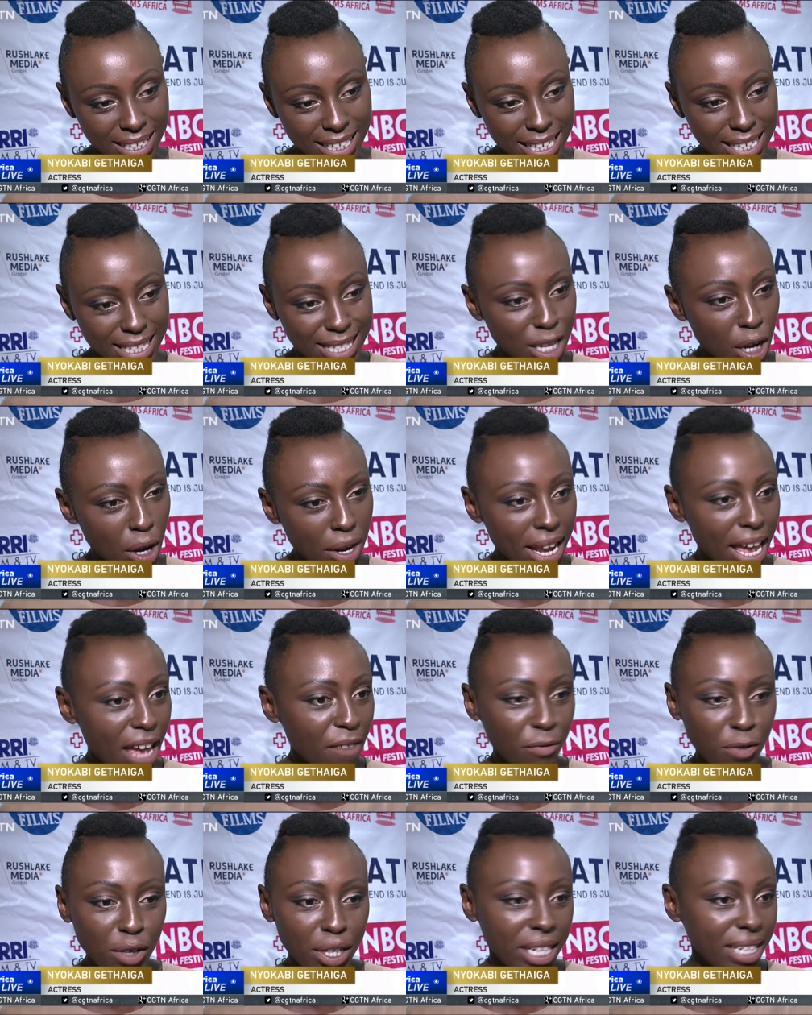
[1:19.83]
It's not
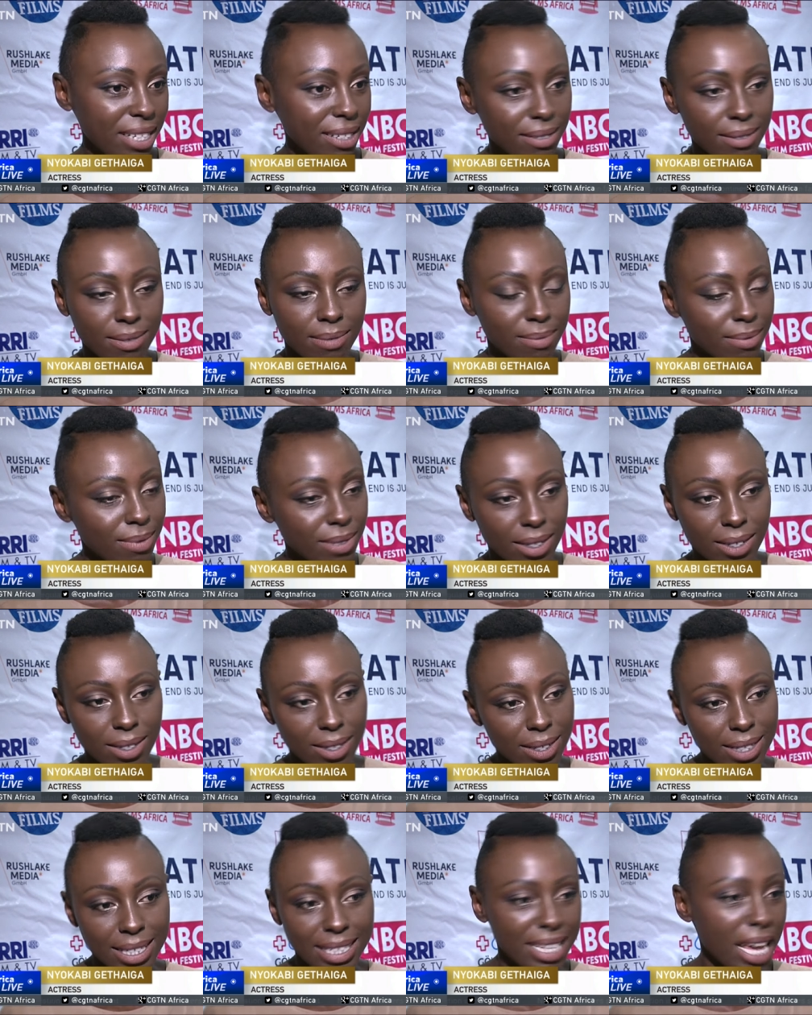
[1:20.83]
every
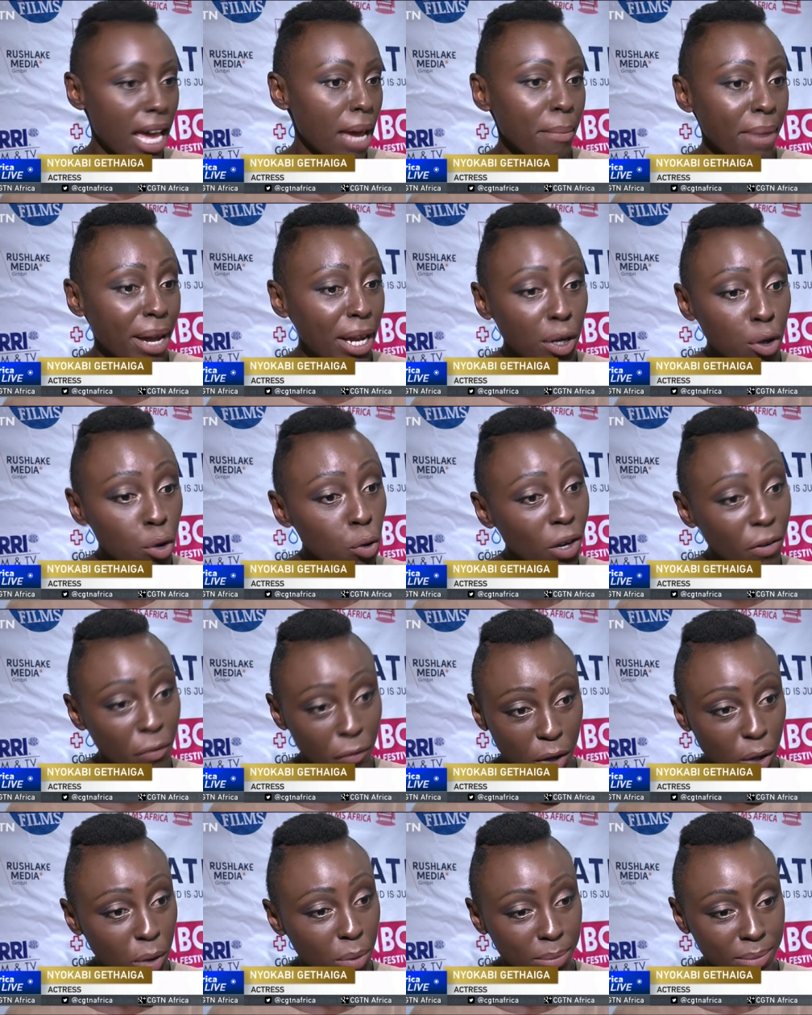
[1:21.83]
time I do a
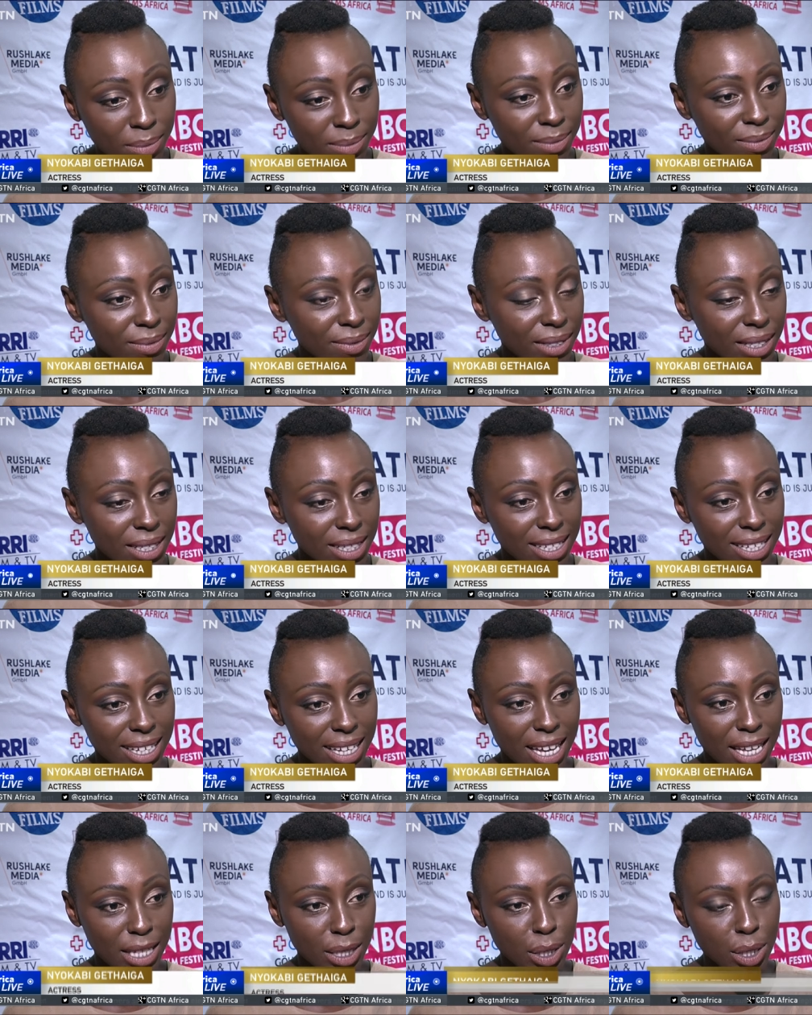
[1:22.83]
film,
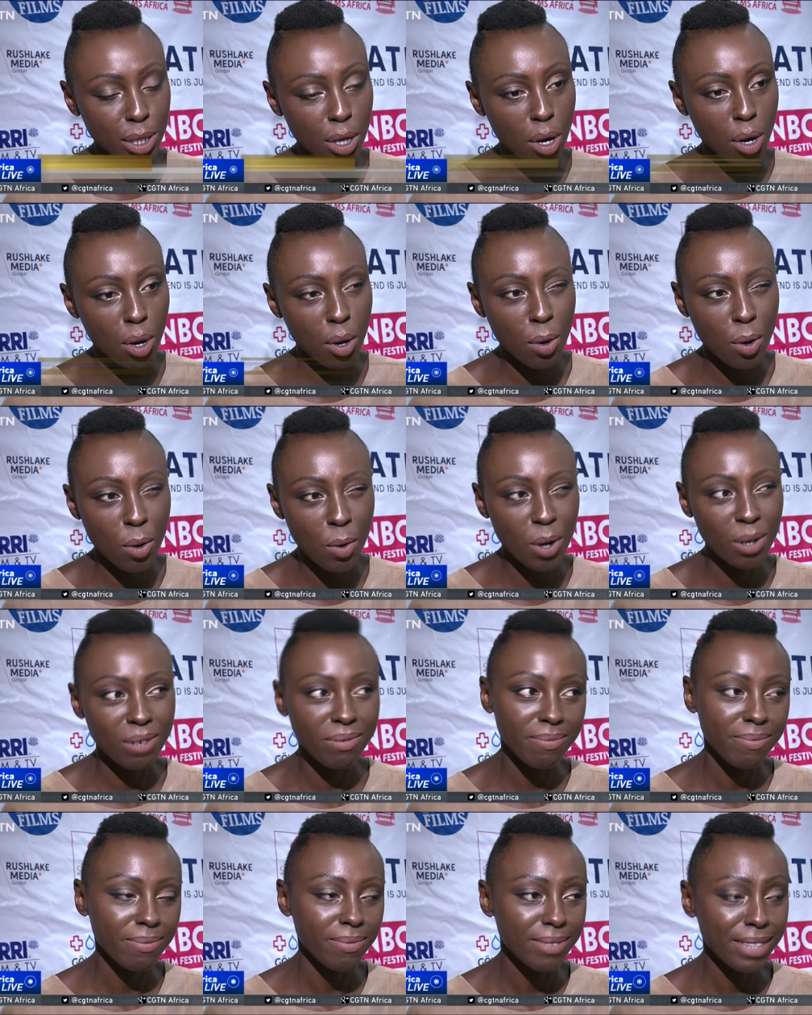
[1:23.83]
and so
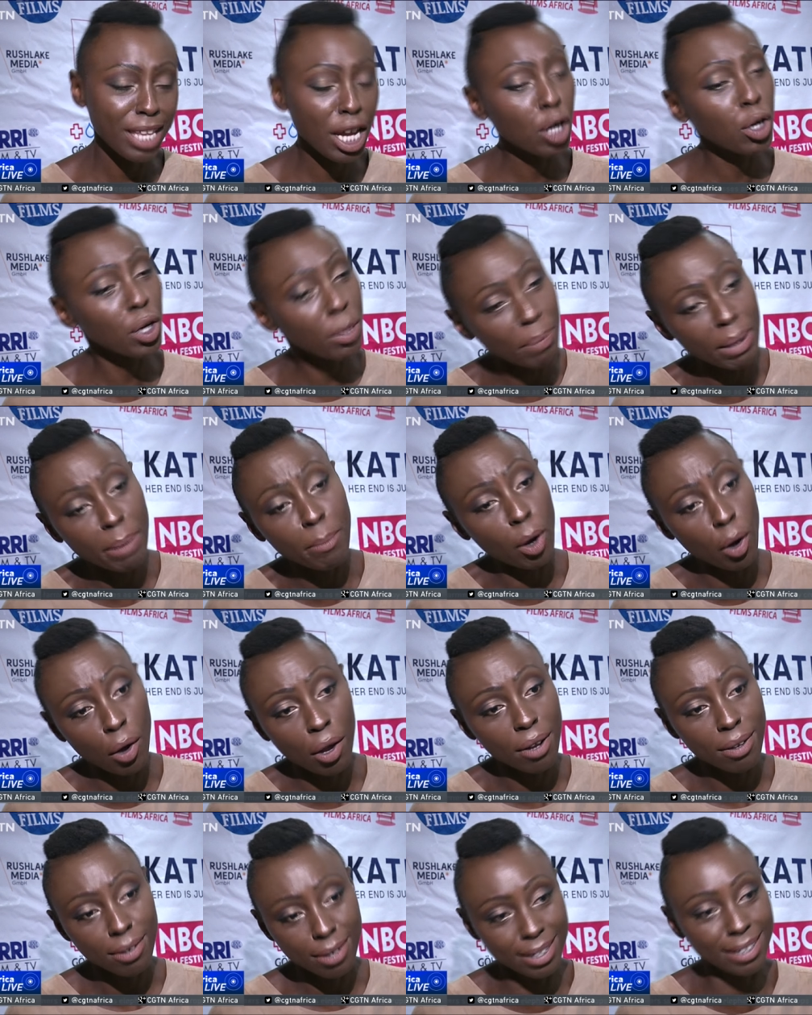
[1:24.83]
there could be
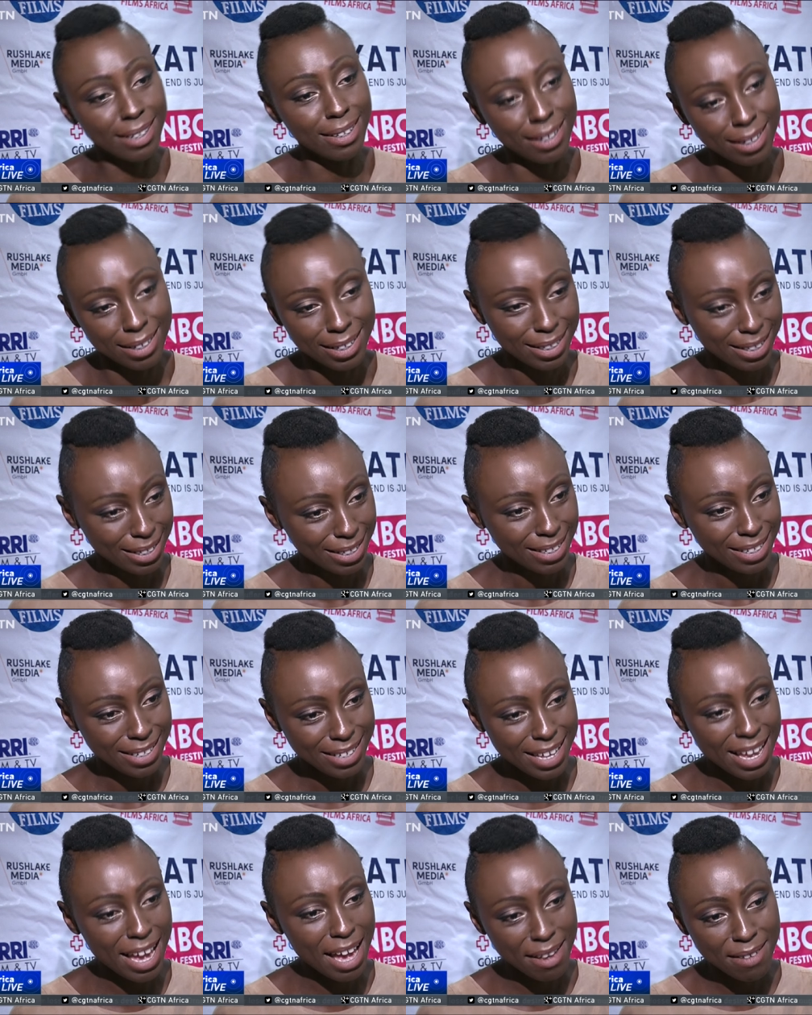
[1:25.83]
more.
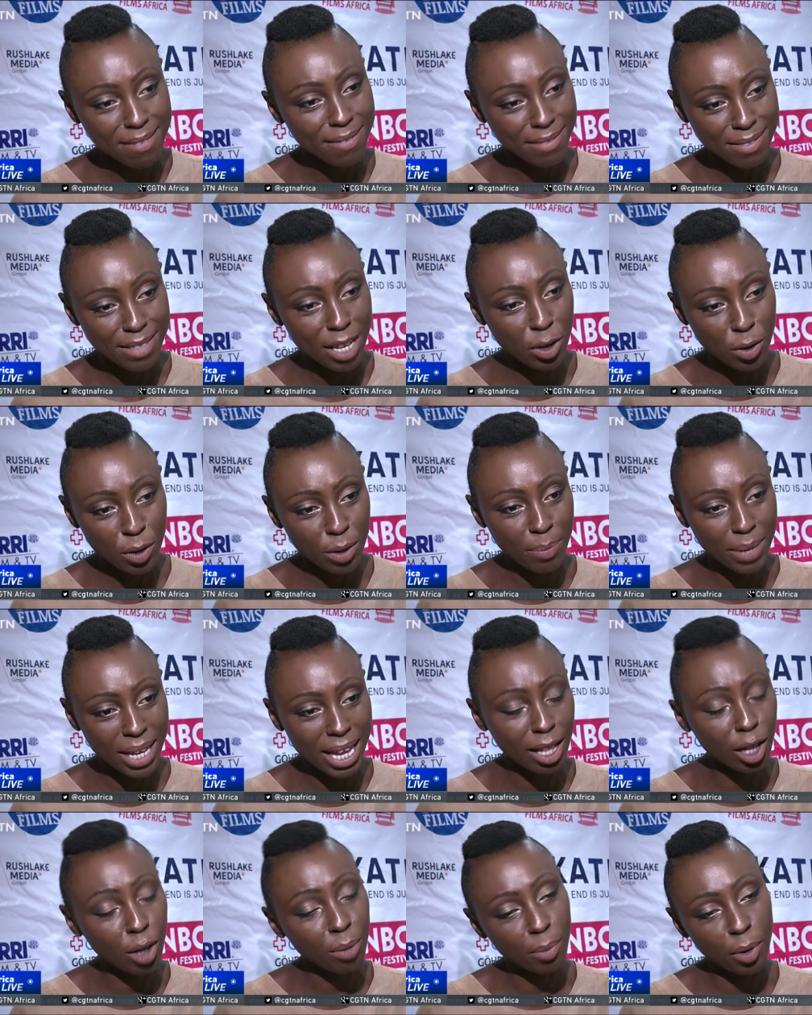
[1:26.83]
Yeah, there could be
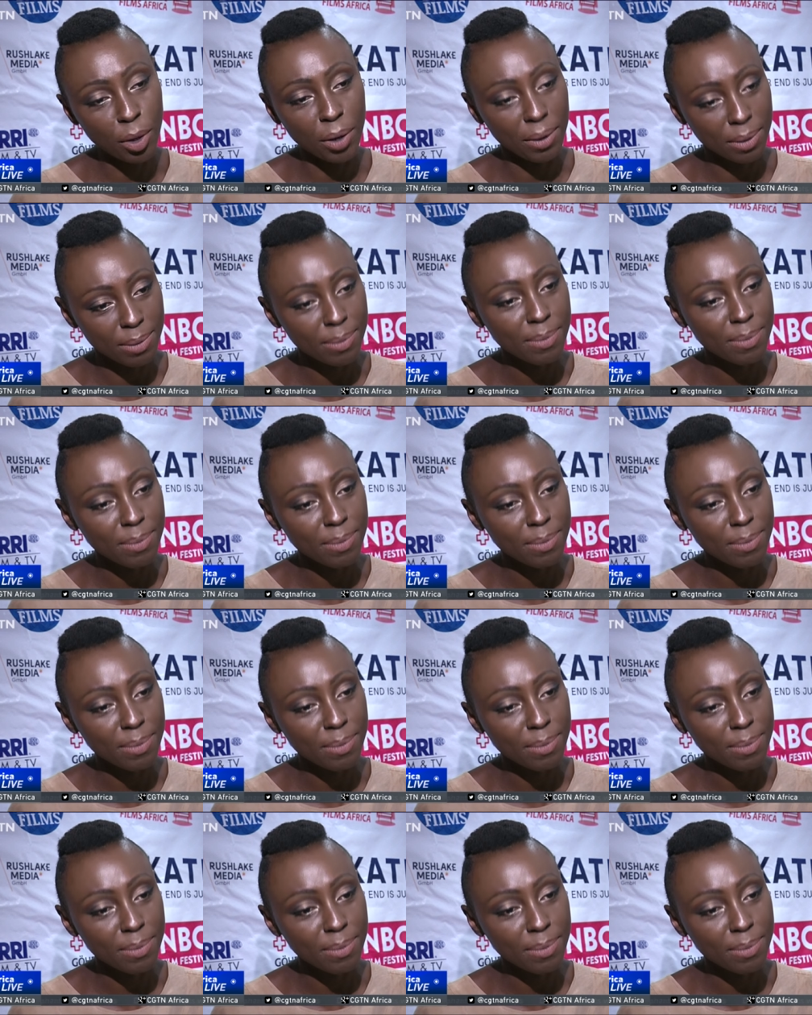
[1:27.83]
a lot more.